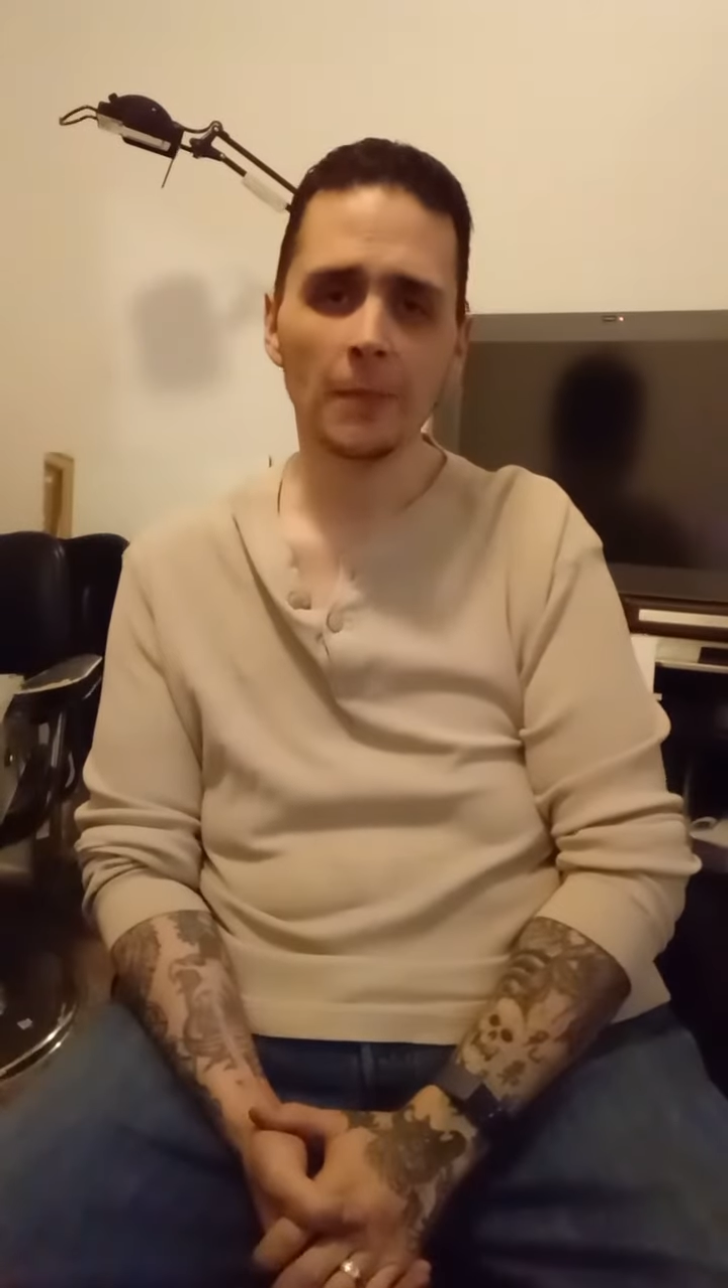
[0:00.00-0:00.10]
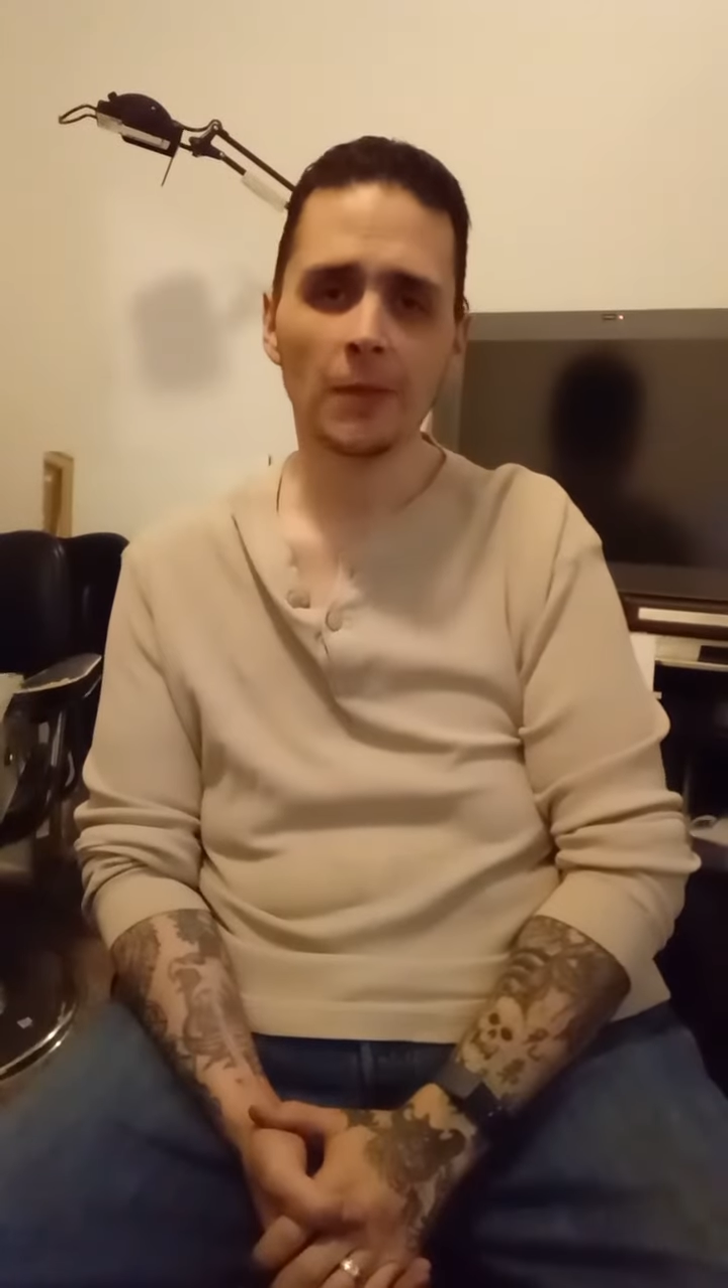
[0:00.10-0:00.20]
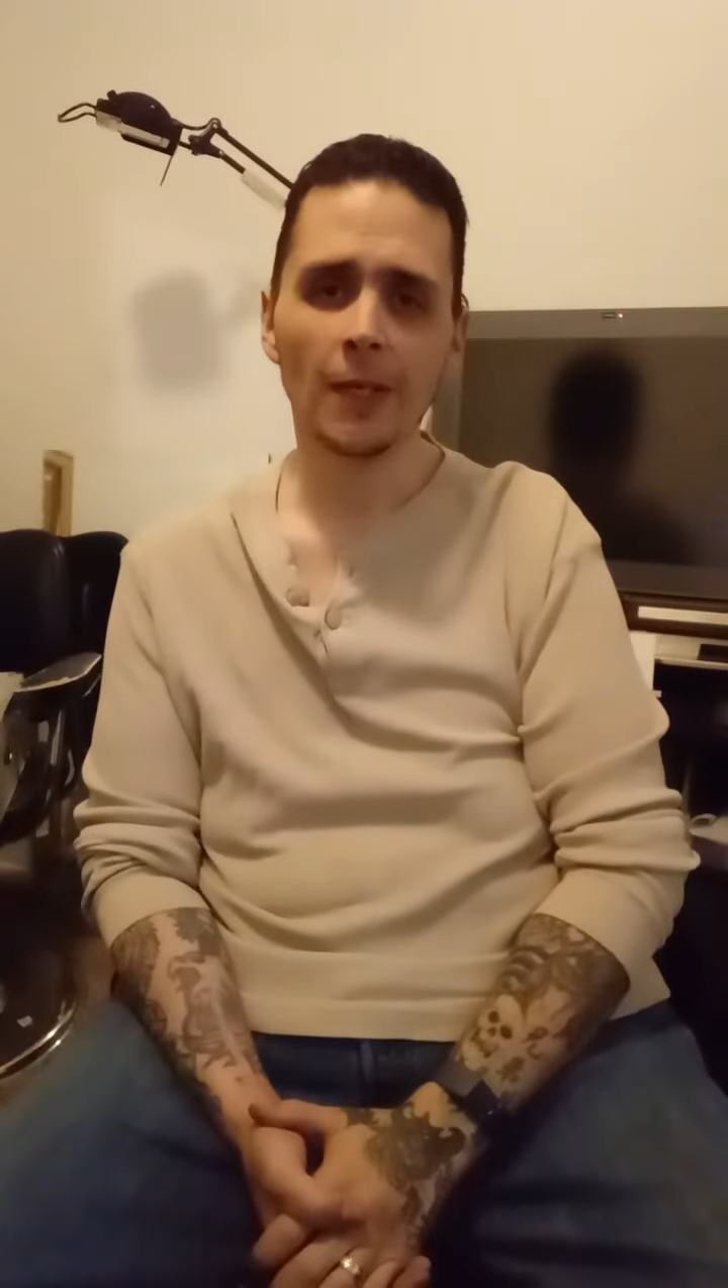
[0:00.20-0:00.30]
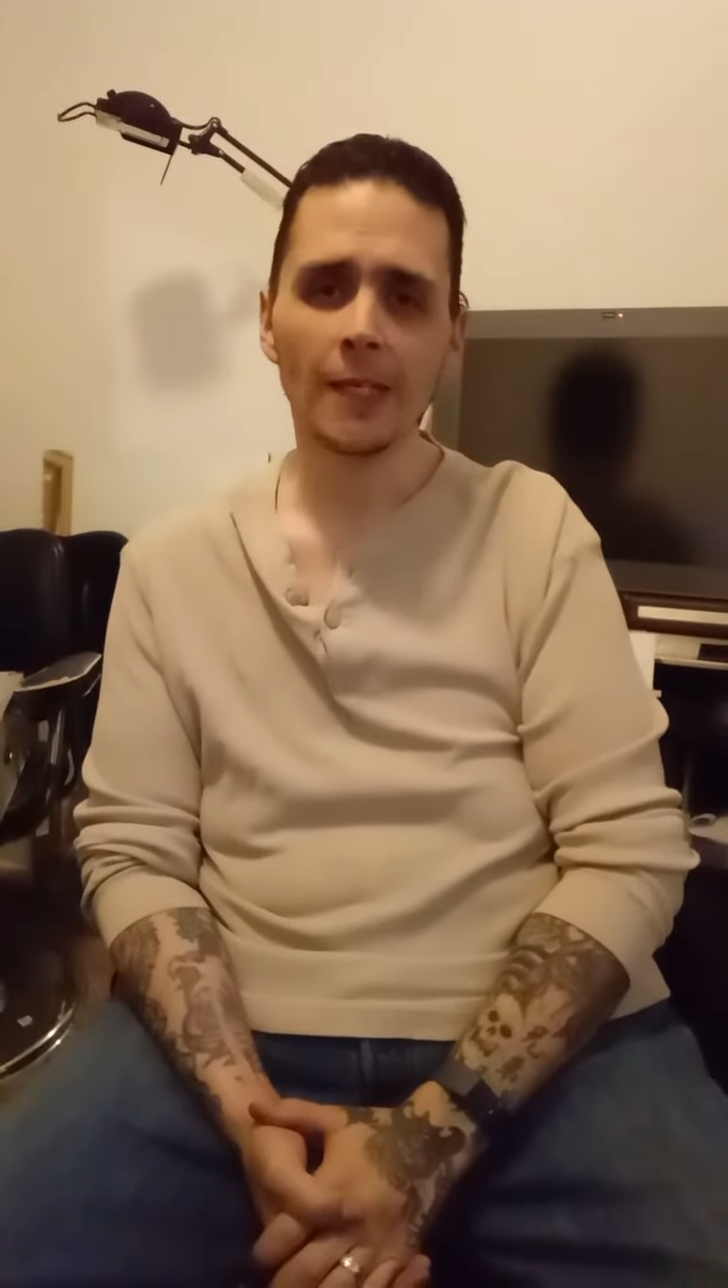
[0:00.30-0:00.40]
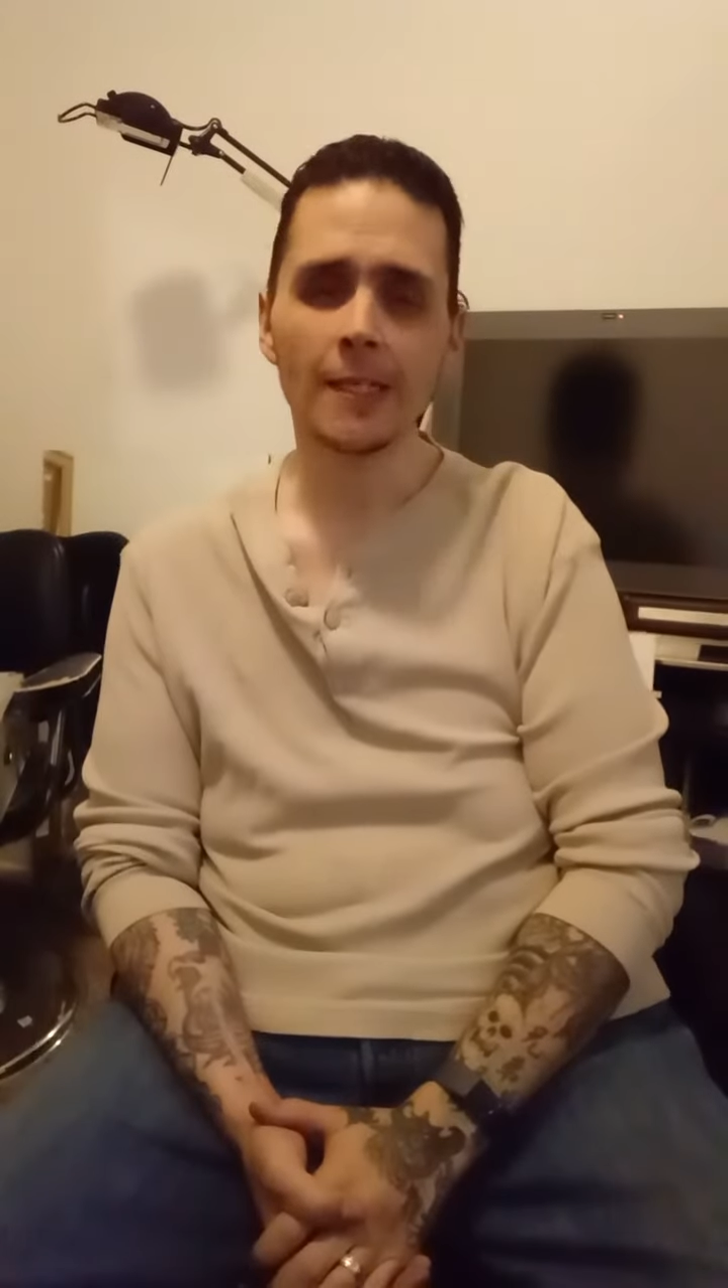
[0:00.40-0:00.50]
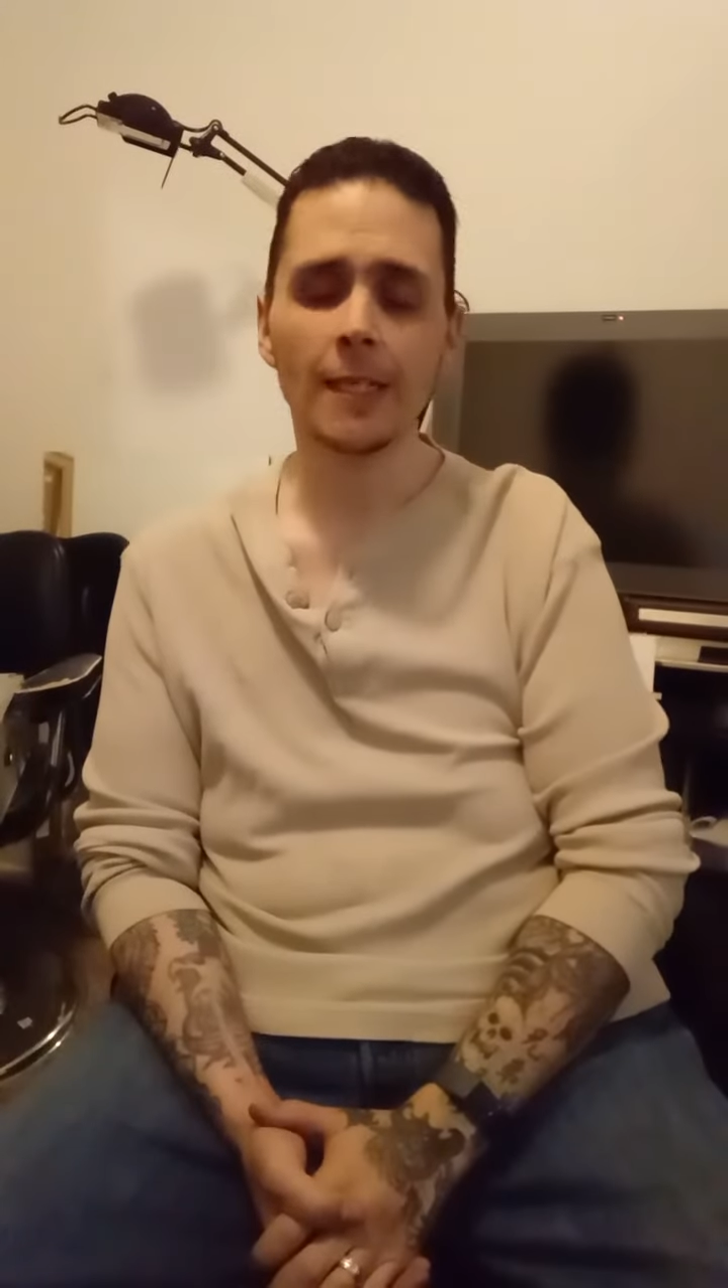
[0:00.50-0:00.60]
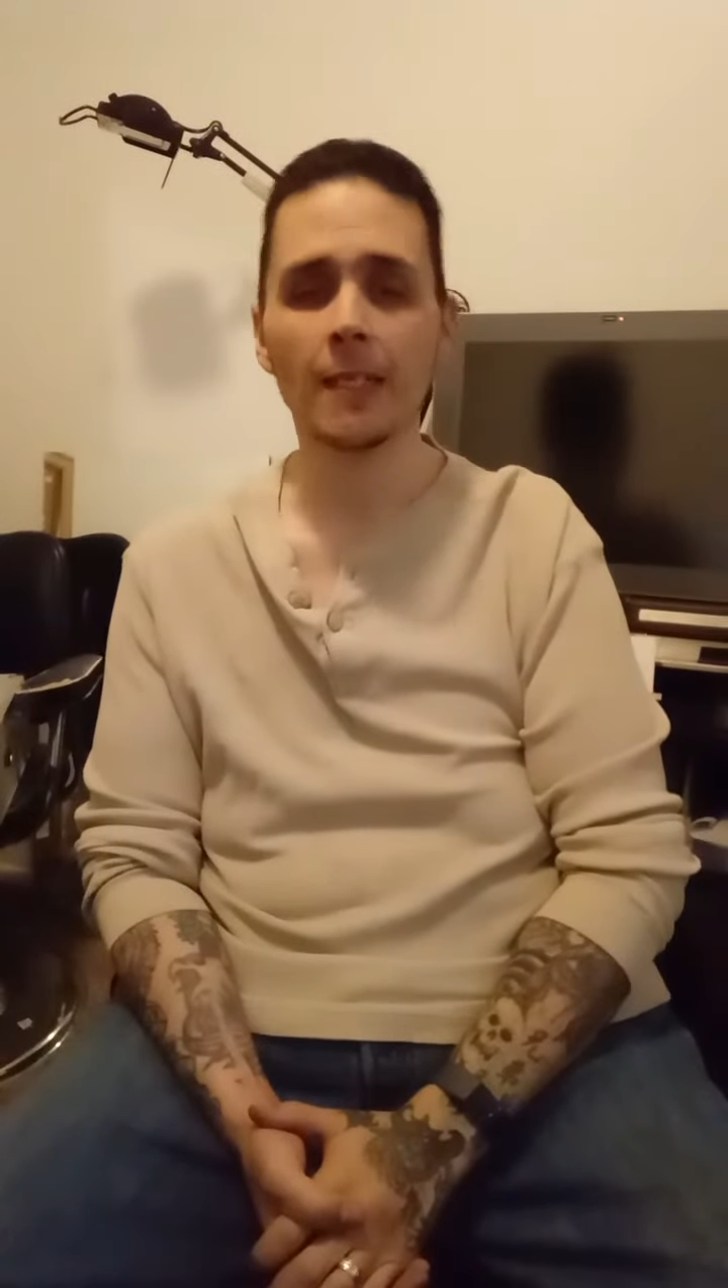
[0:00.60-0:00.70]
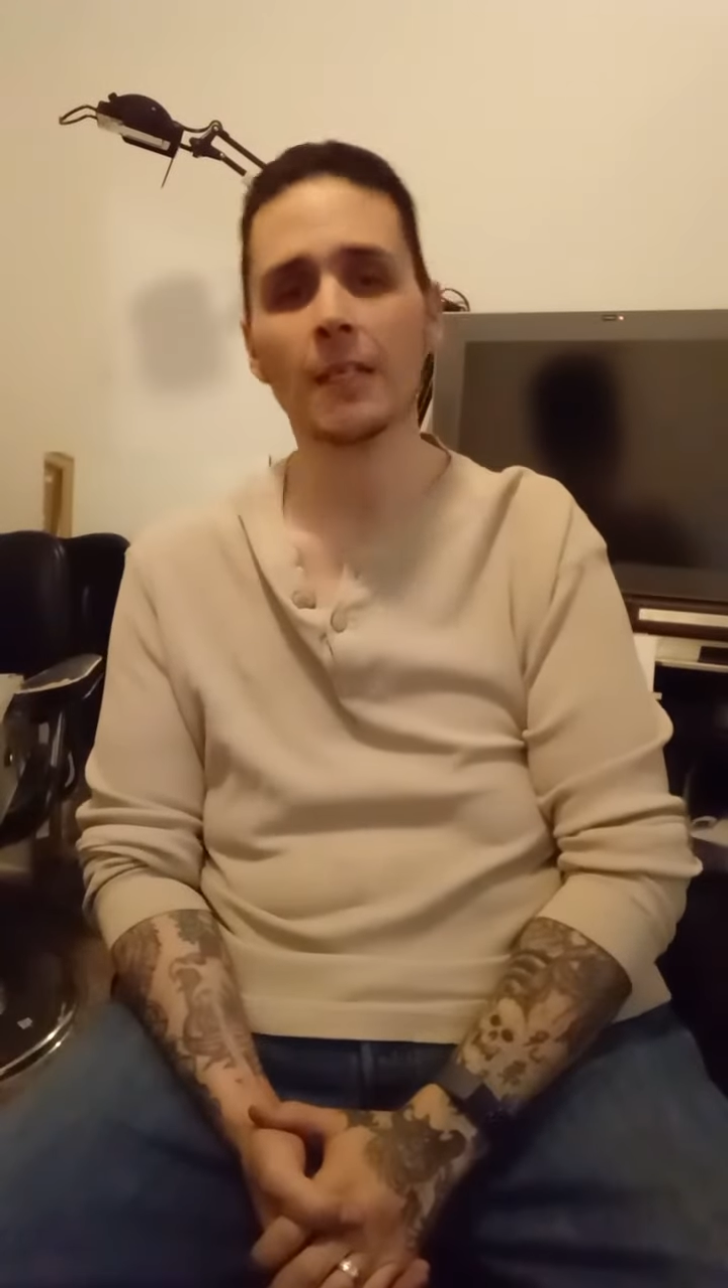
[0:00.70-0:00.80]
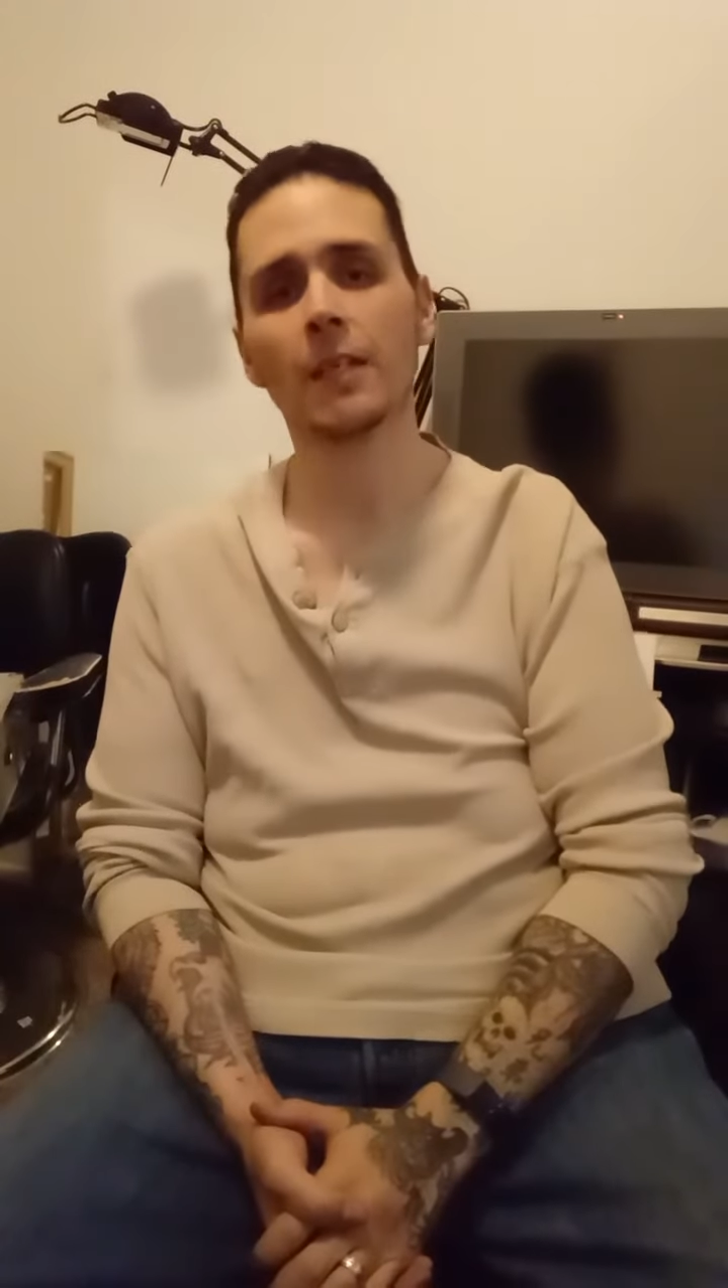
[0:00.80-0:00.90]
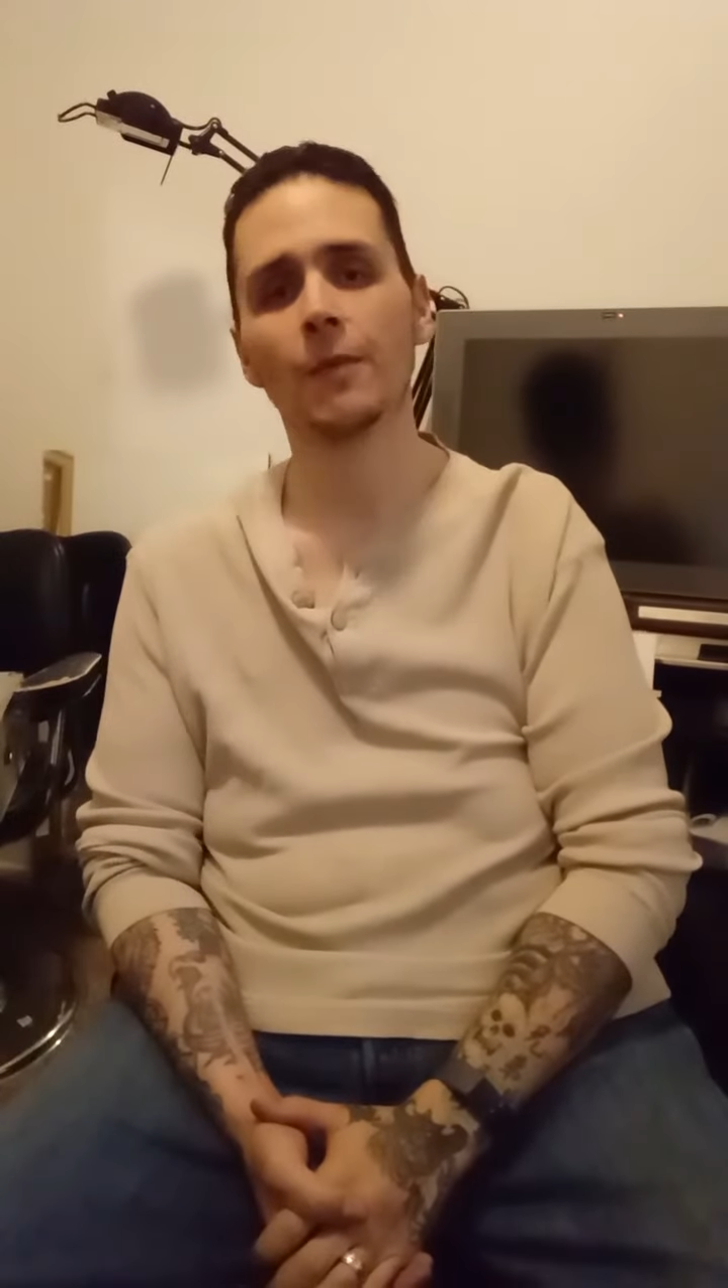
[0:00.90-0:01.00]

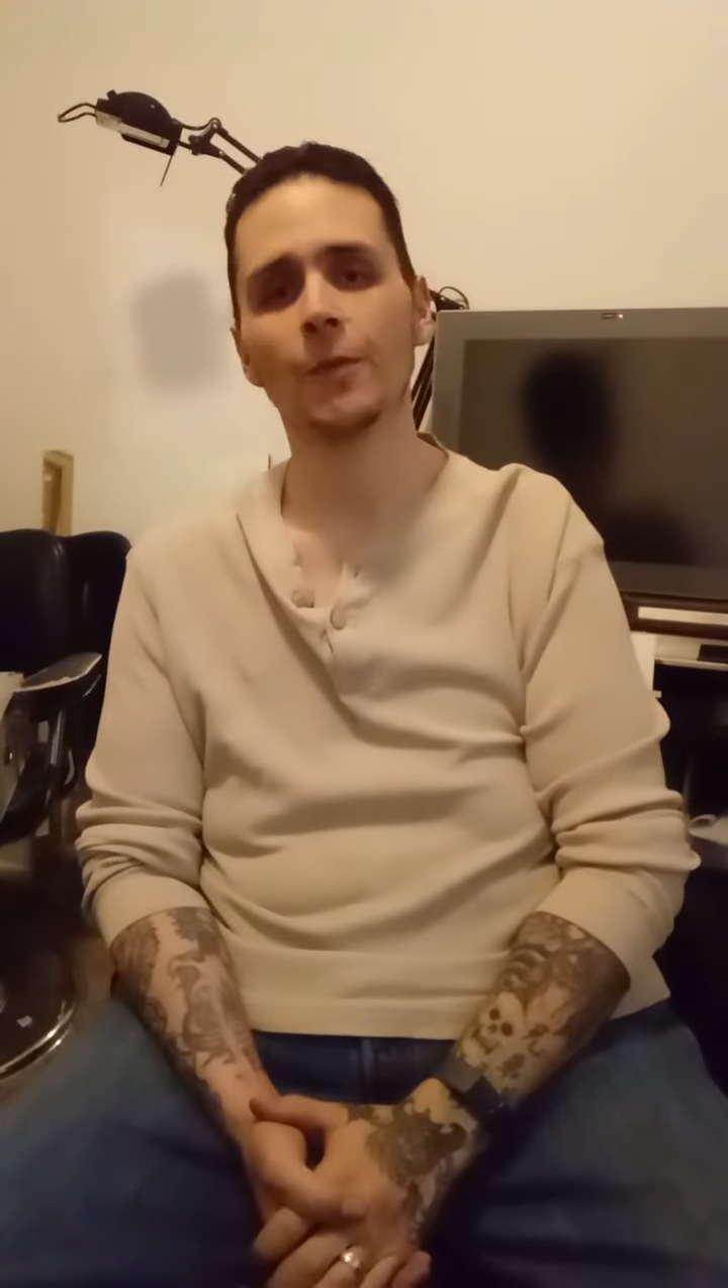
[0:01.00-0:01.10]
process